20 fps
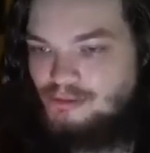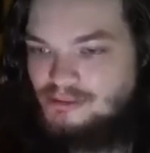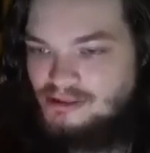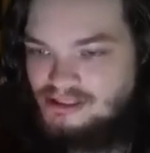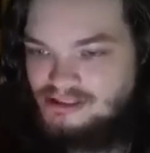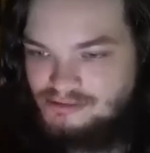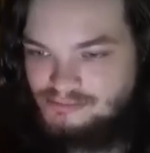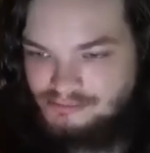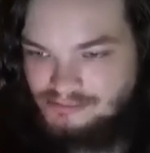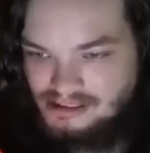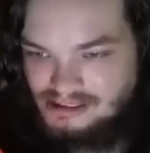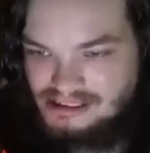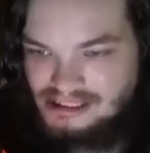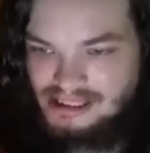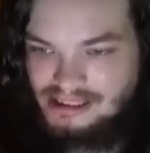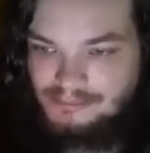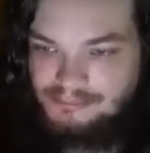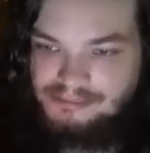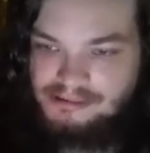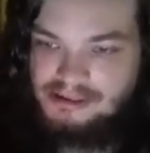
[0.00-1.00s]
possibility. It's
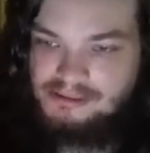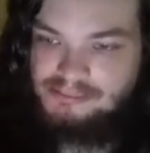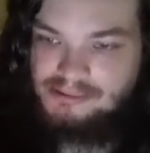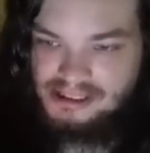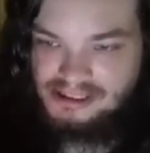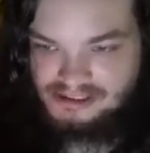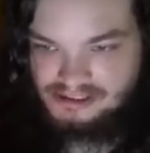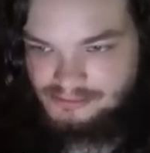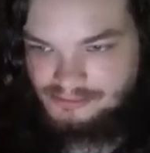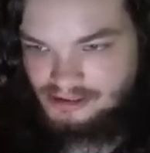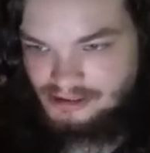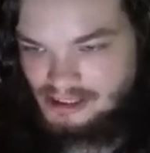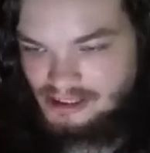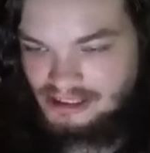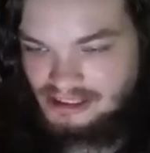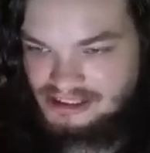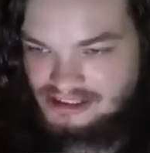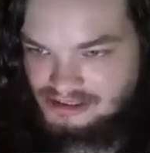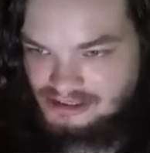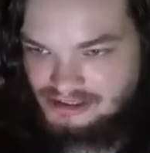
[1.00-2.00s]
not a big possibility. I
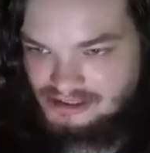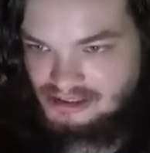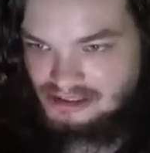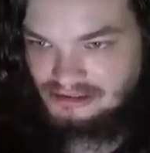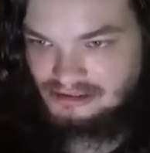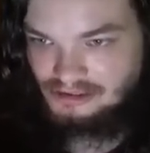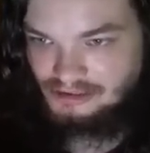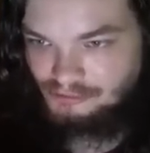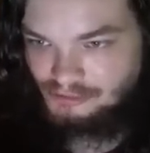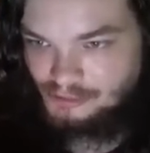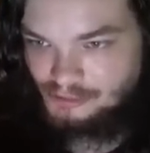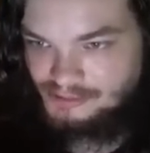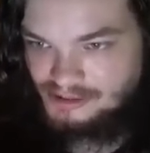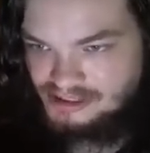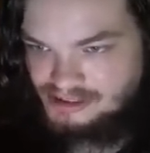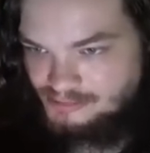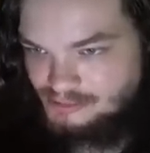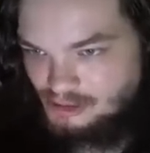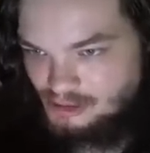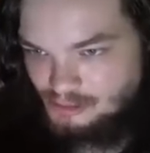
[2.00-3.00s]
guess it is technically a real
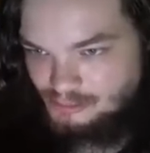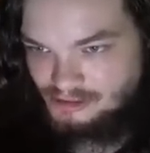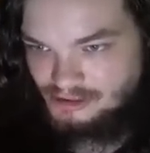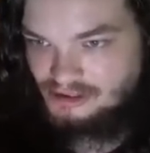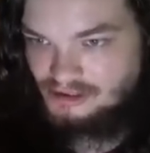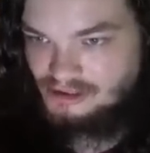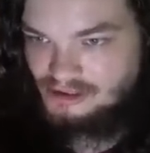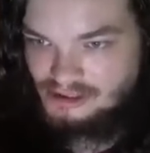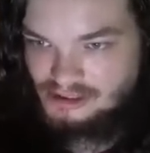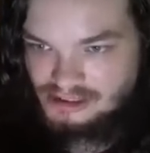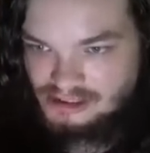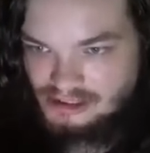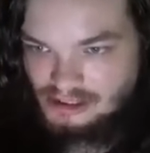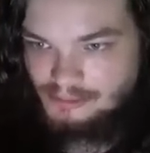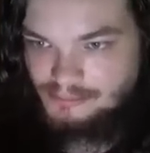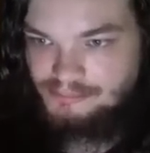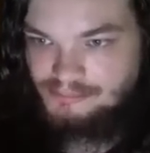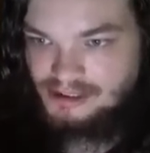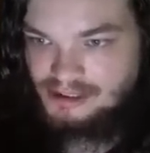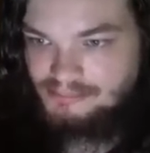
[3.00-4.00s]
possibility, but it's not
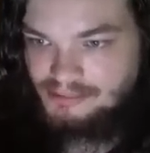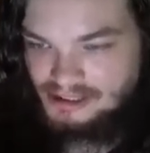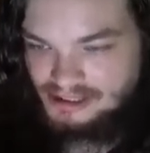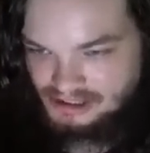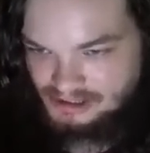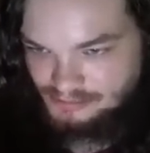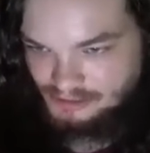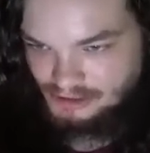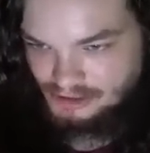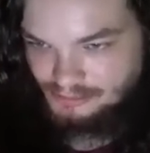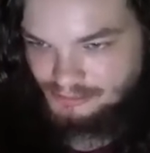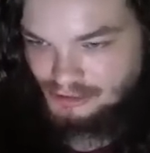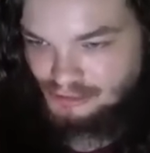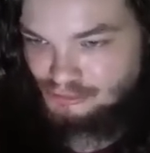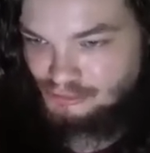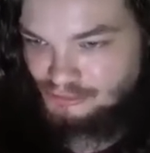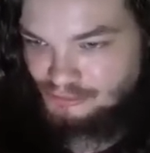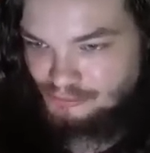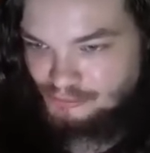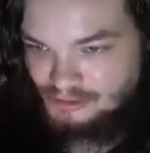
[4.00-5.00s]
a big possibility, but I
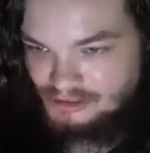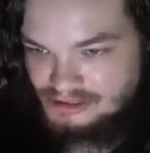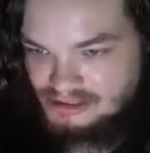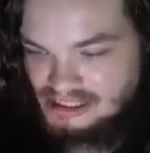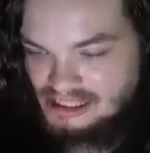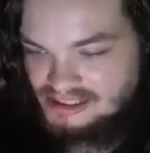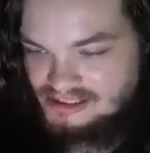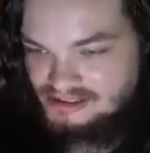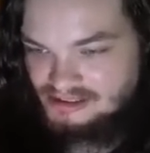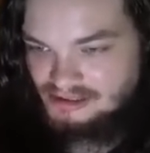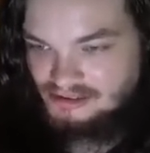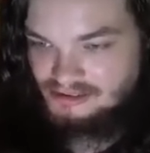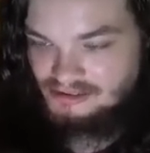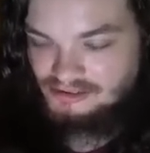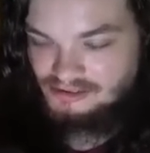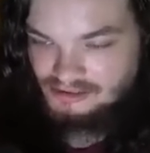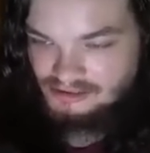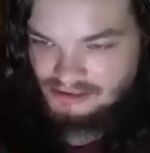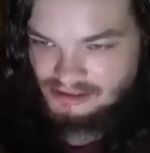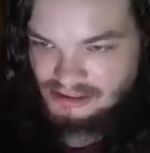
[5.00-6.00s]
don't even want to test it.
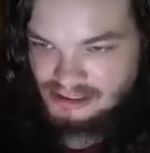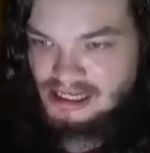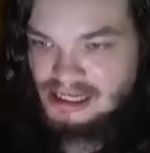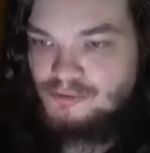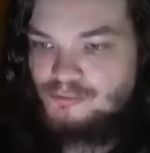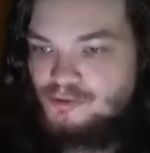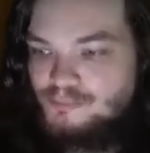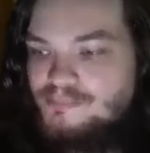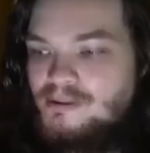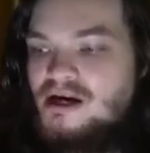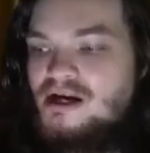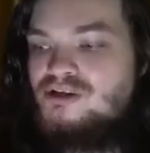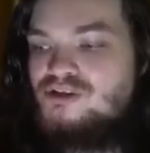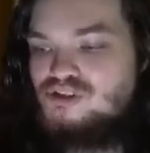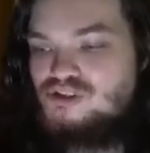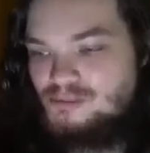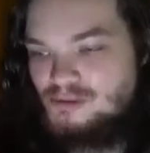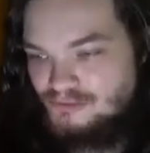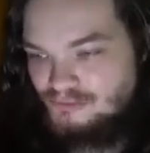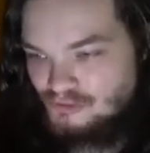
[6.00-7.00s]
God would
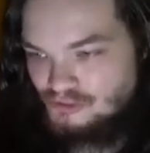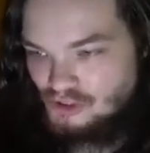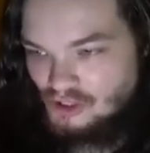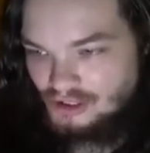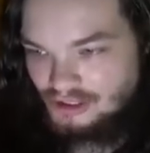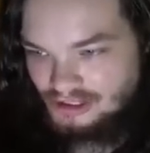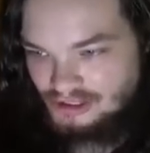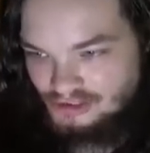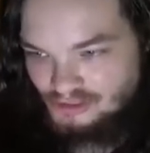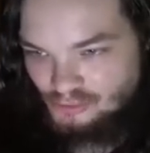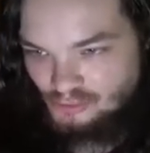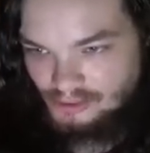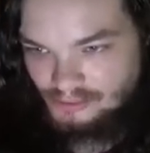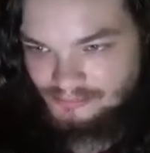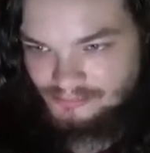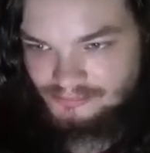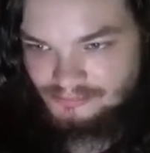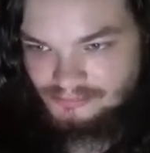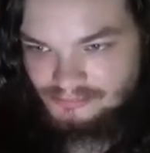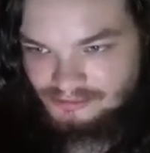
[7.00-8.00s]
punish me for talking to him.
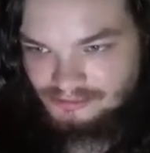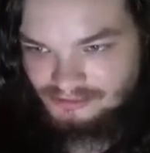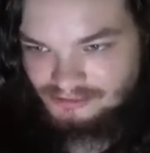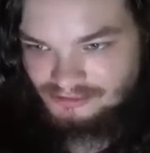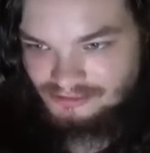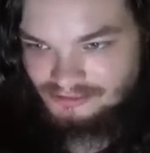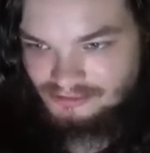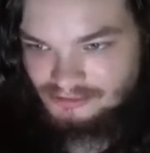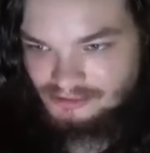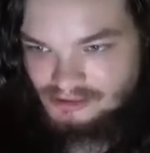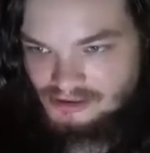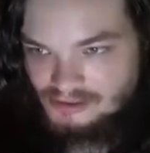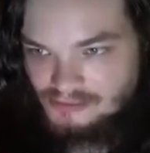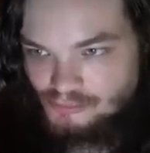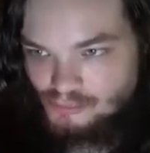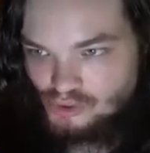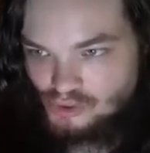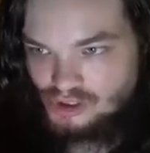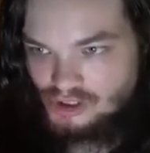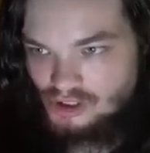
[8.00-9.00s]

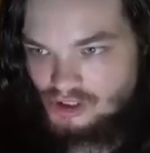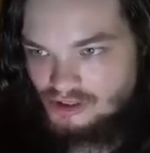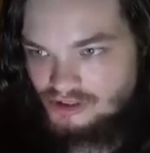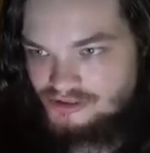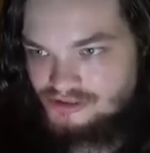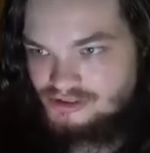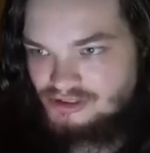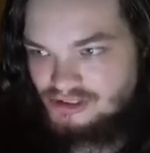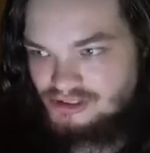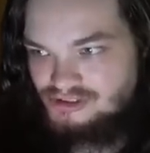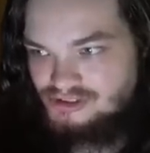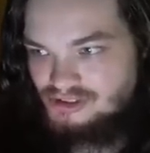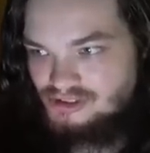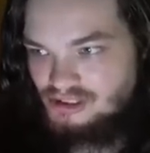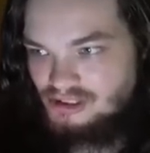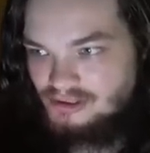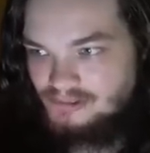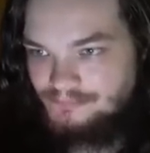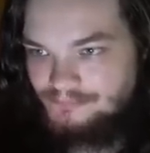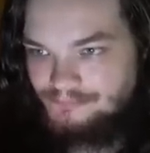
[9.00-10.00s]
More cars? Let's see.